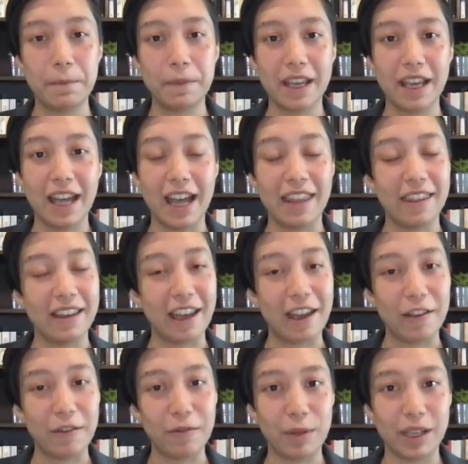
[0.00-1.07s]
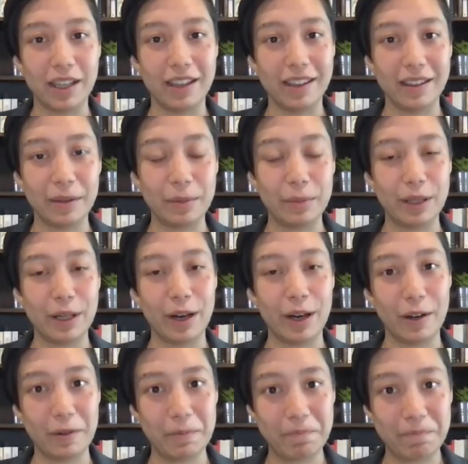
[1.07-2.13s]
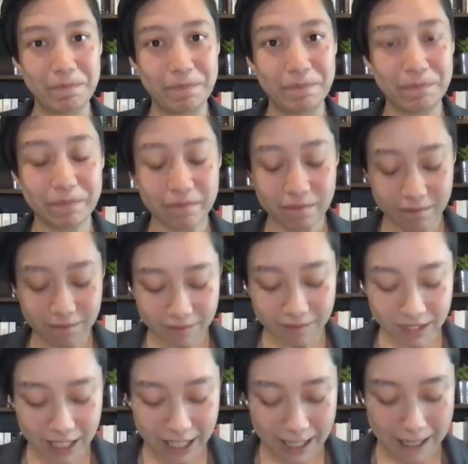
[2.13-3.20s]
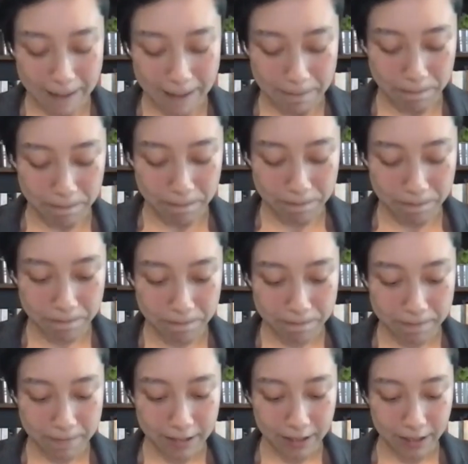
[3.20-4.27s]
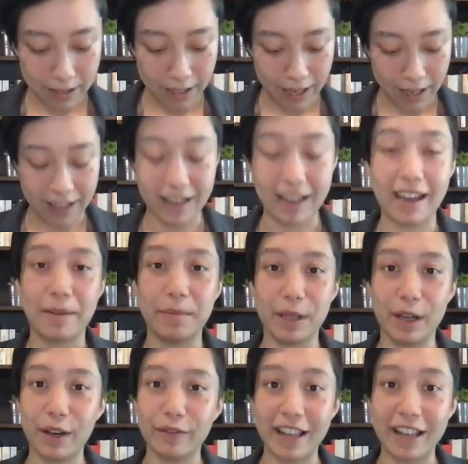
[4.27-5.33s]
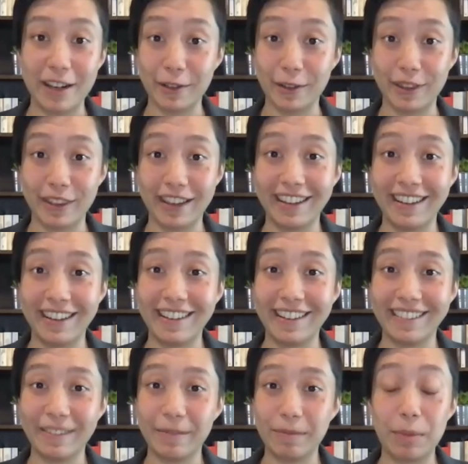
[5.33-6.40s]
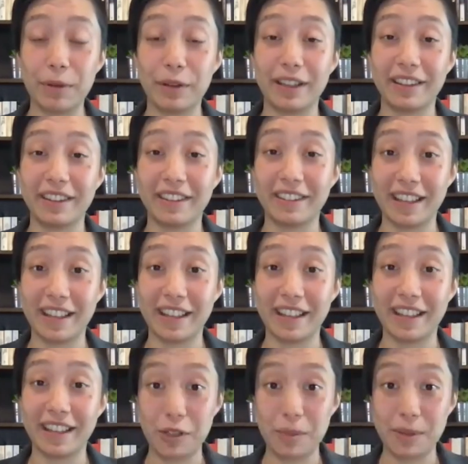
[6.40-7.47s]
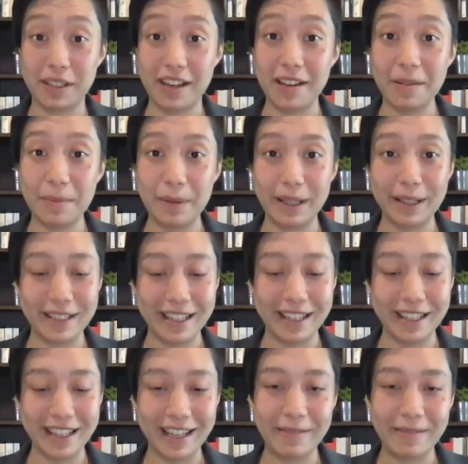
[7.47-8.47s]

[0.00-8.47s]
And they gave me Picard. And I am beyond flattered that people think that that's my leadership style, but I'll take it.